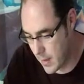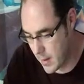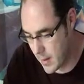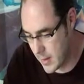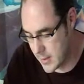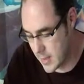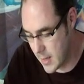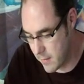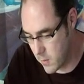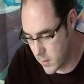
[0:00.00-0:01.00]
It's a
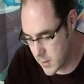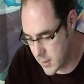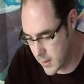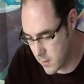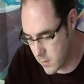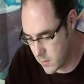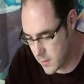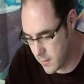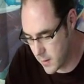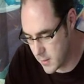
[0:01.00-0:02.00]
level 1 skill called
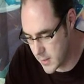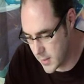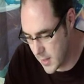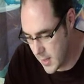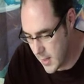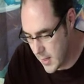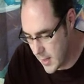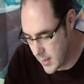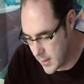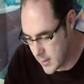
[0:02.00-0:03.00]
Devoted,
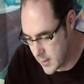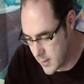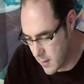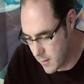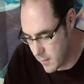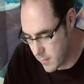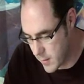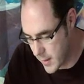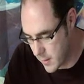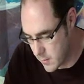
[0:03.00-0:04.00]
and at the start of the
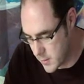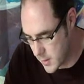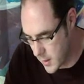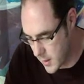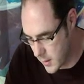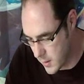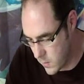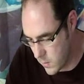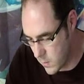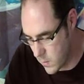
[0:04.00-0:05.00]
round you
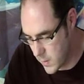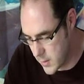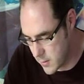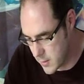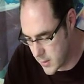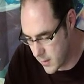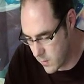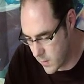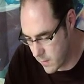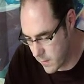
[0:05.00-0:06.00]
will always receive
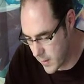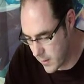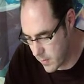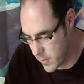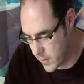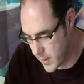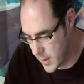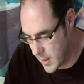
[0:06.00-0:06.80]
1 faith point,